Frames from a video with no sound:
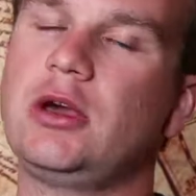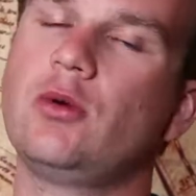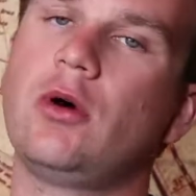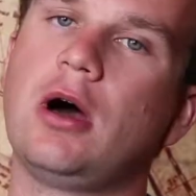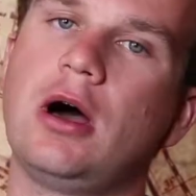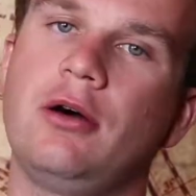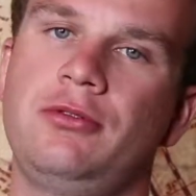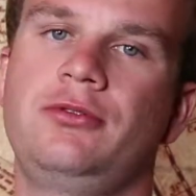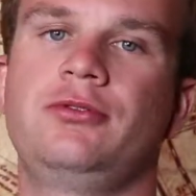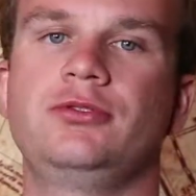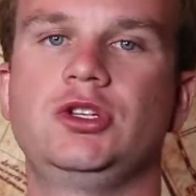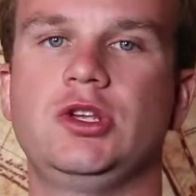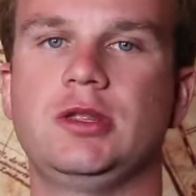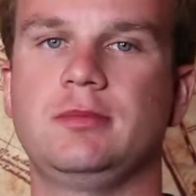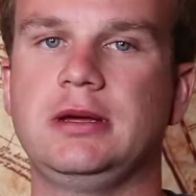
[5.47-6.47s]
you off
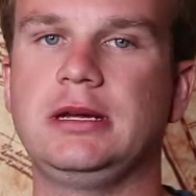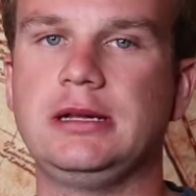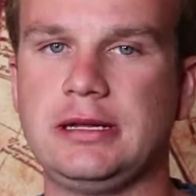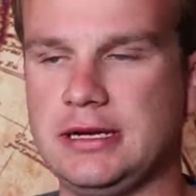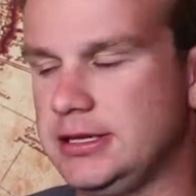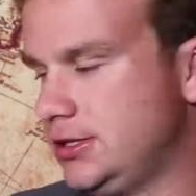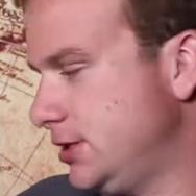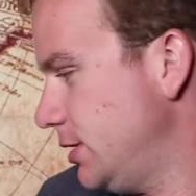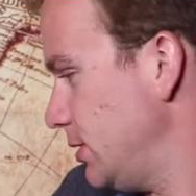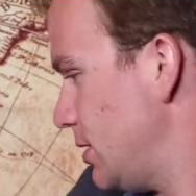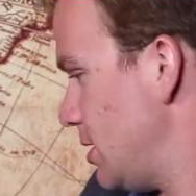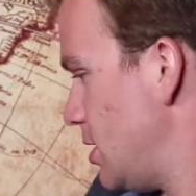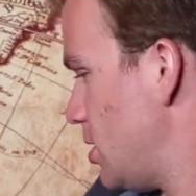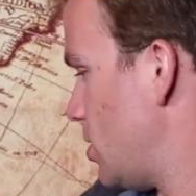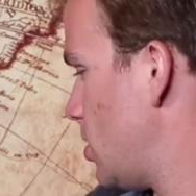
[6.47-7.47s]
to the Middle East,
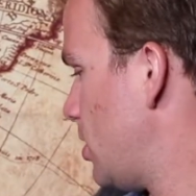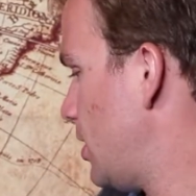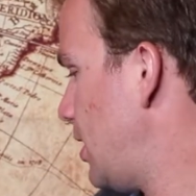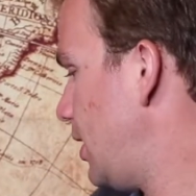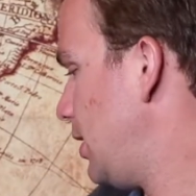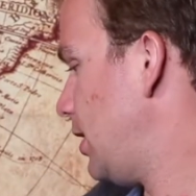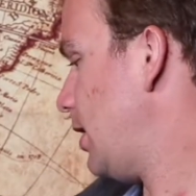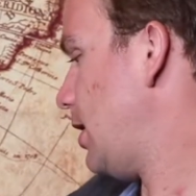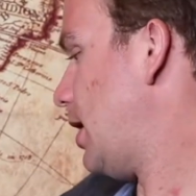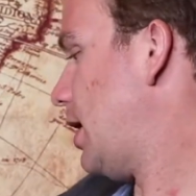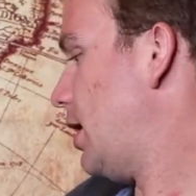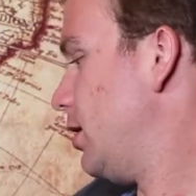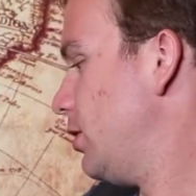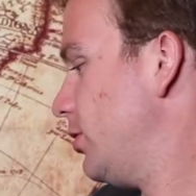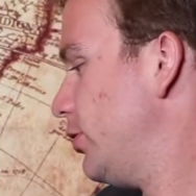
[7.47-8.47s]

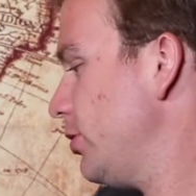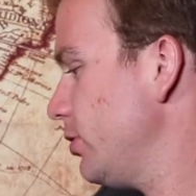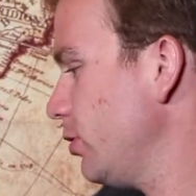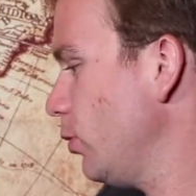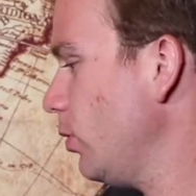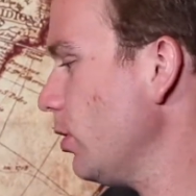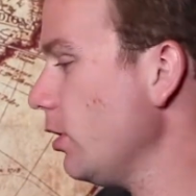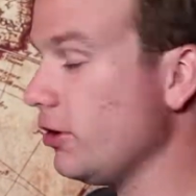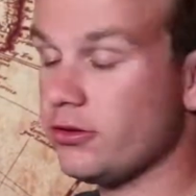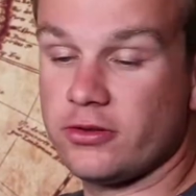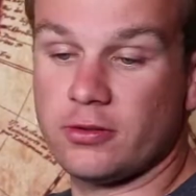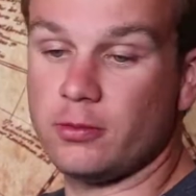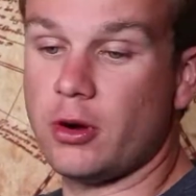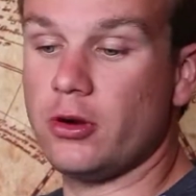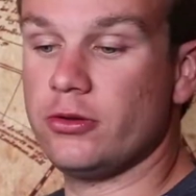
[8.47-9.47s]
aka the
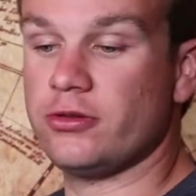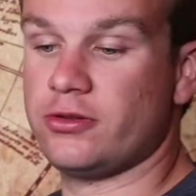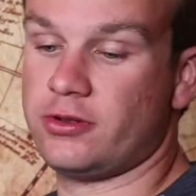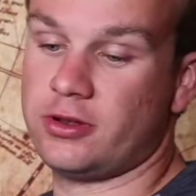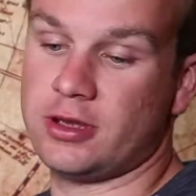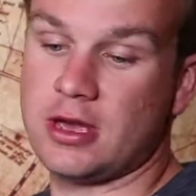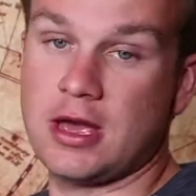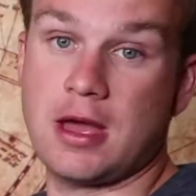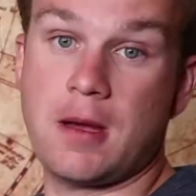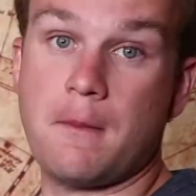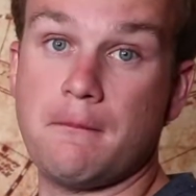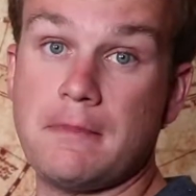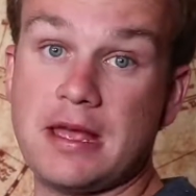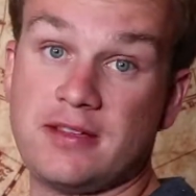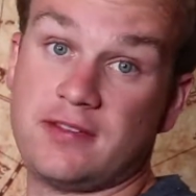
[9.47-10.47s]
world's most
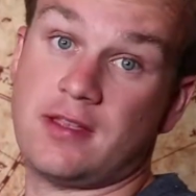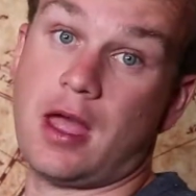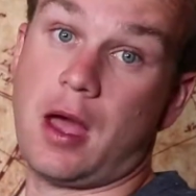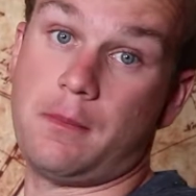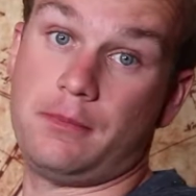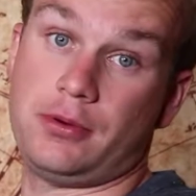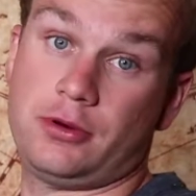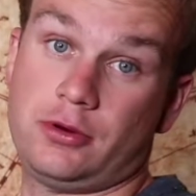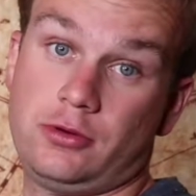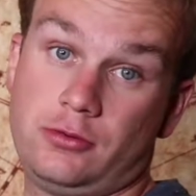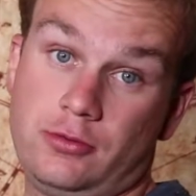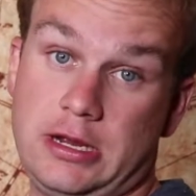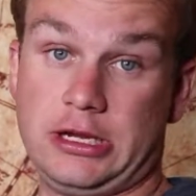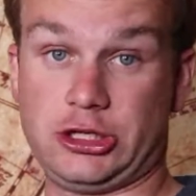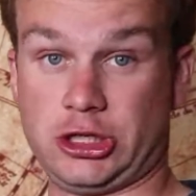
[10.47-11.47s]
messed up
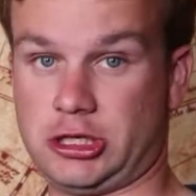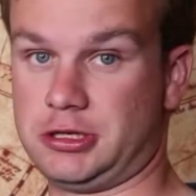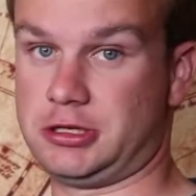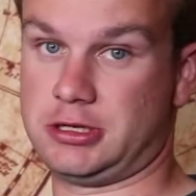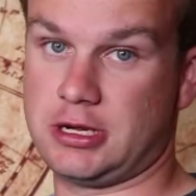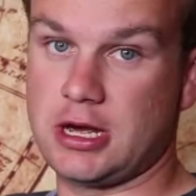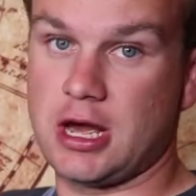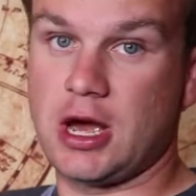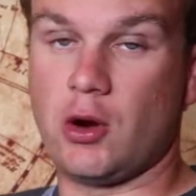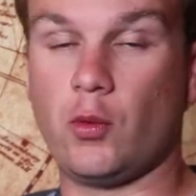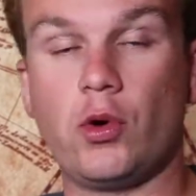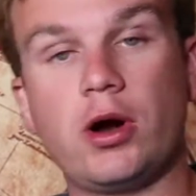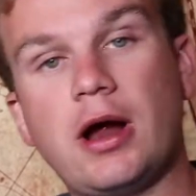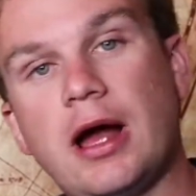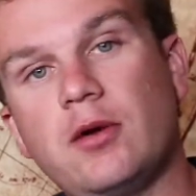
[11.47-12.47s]
region,
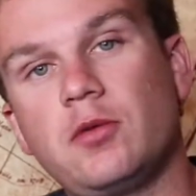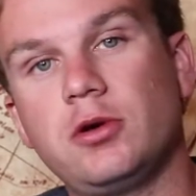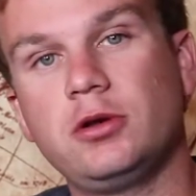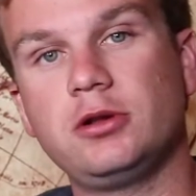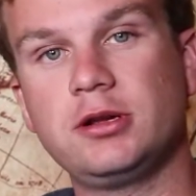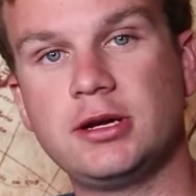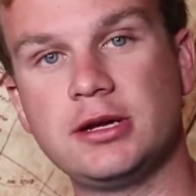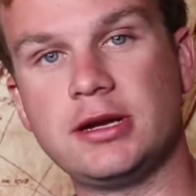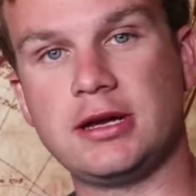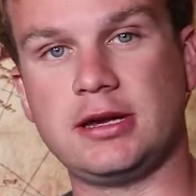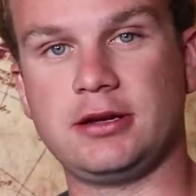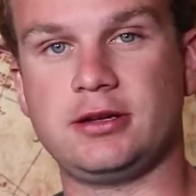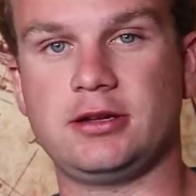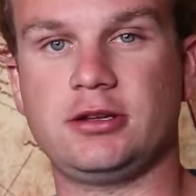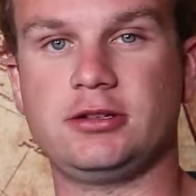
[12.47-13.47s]
where I will
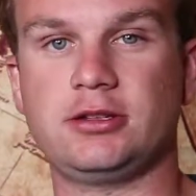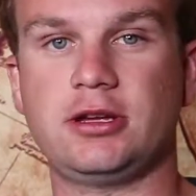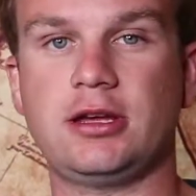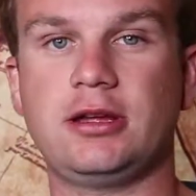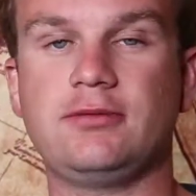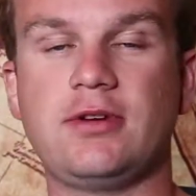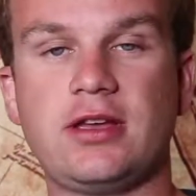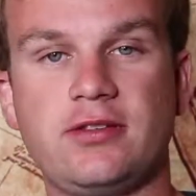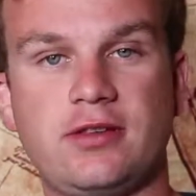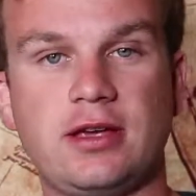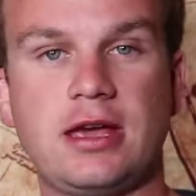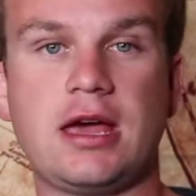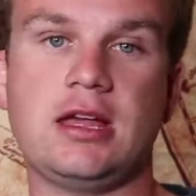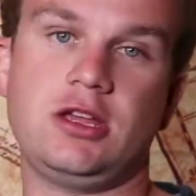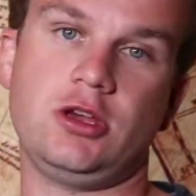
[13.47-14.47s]

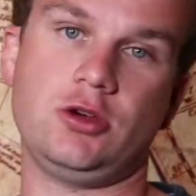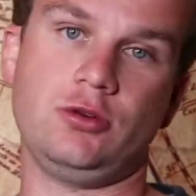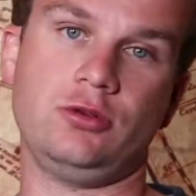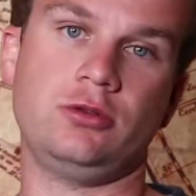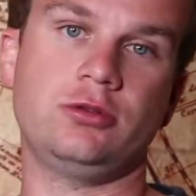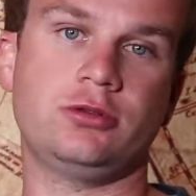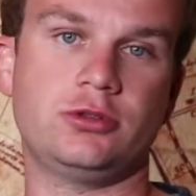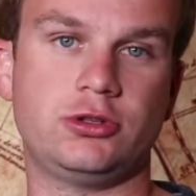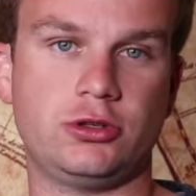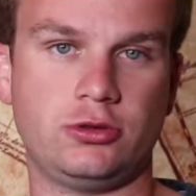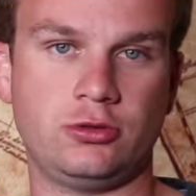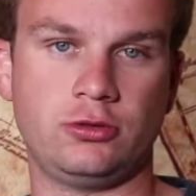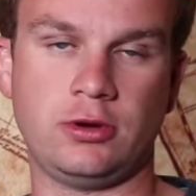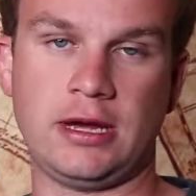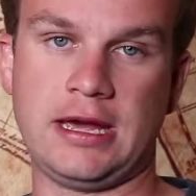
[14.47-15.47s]
investigate you
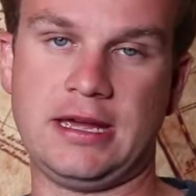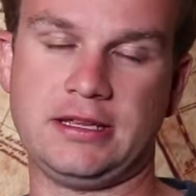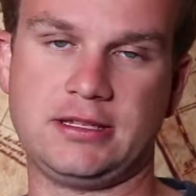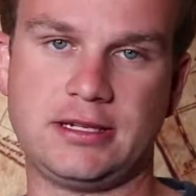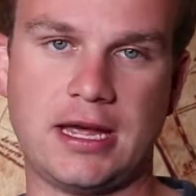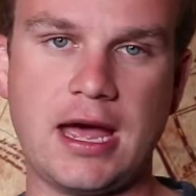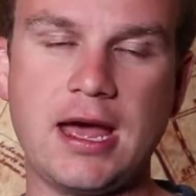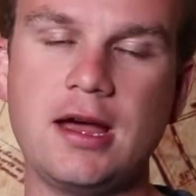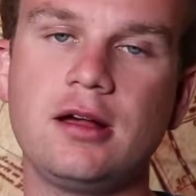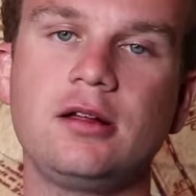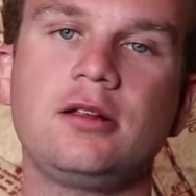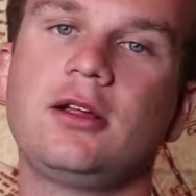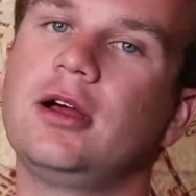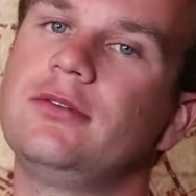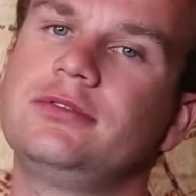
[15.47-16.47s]
to a
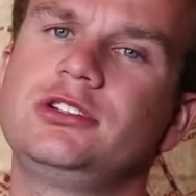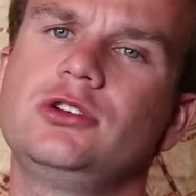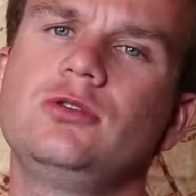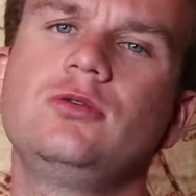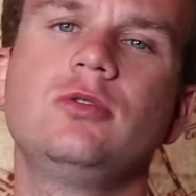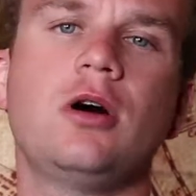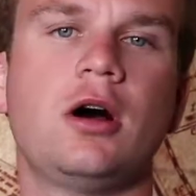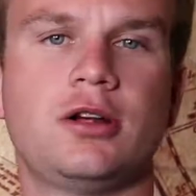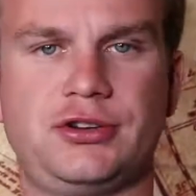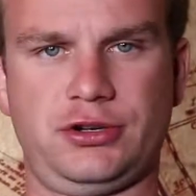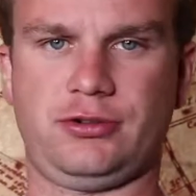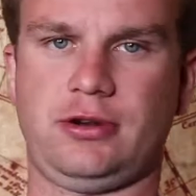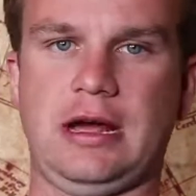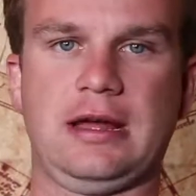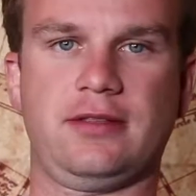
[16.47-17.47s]
tale of two
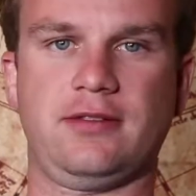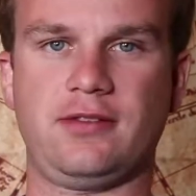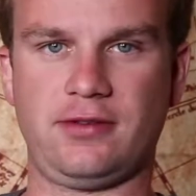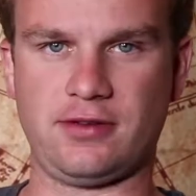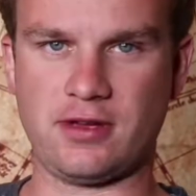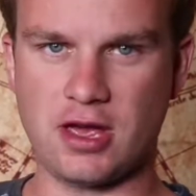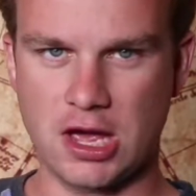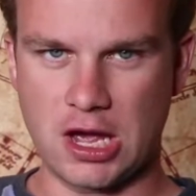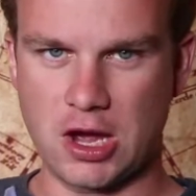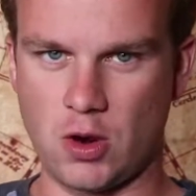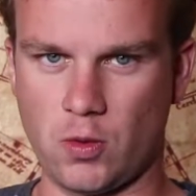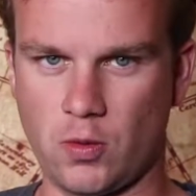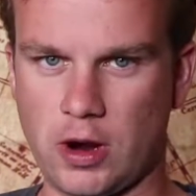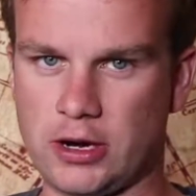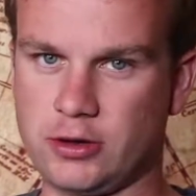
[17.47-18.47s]
autocrats,
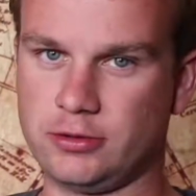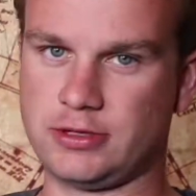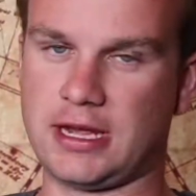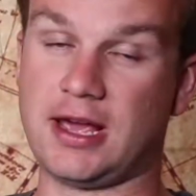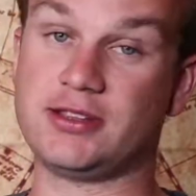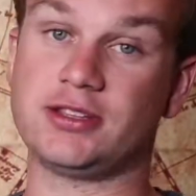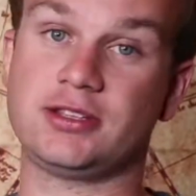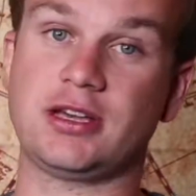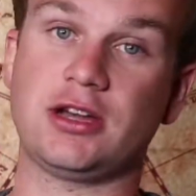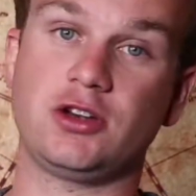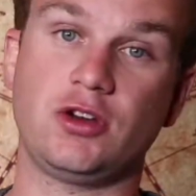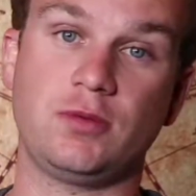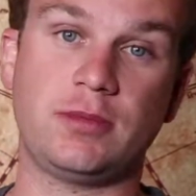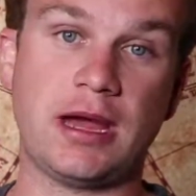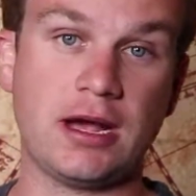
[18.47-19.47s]
one who takes his
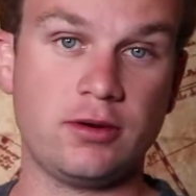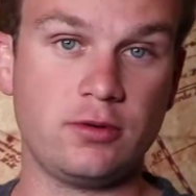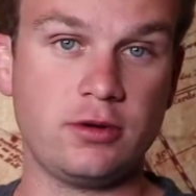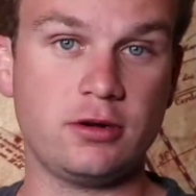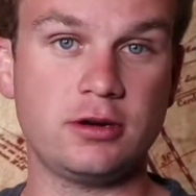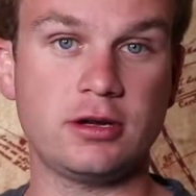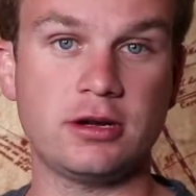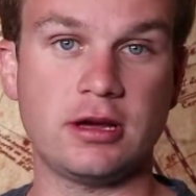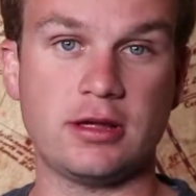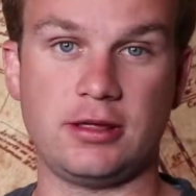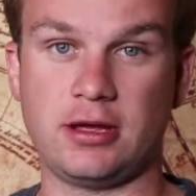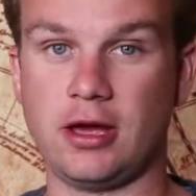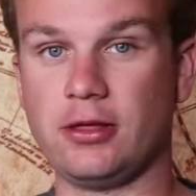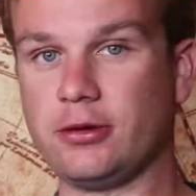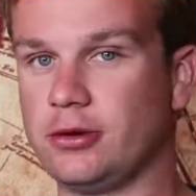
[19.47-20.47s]
country backward,
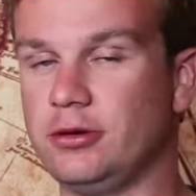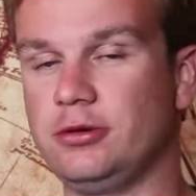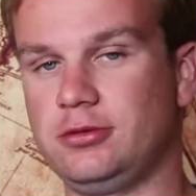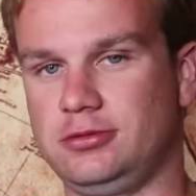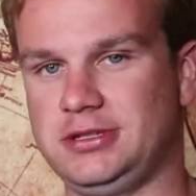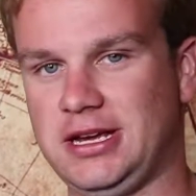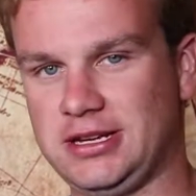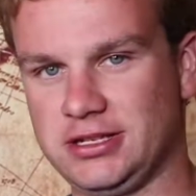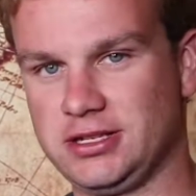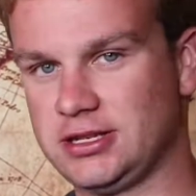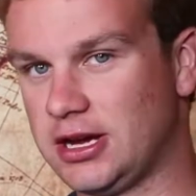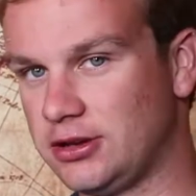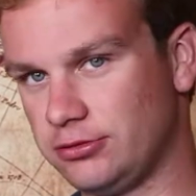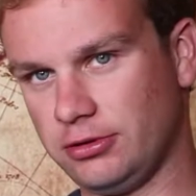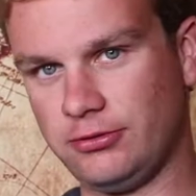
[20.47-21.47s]
the other who takes his
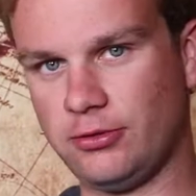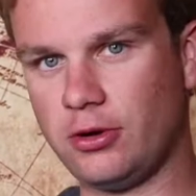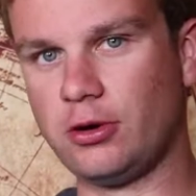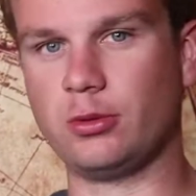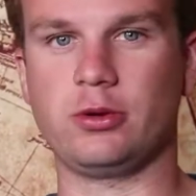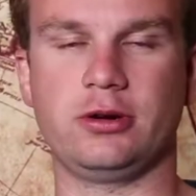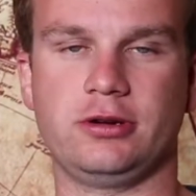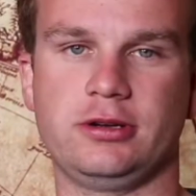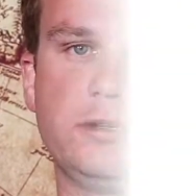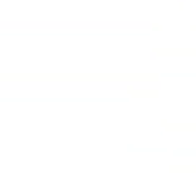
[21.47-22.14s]
country forward.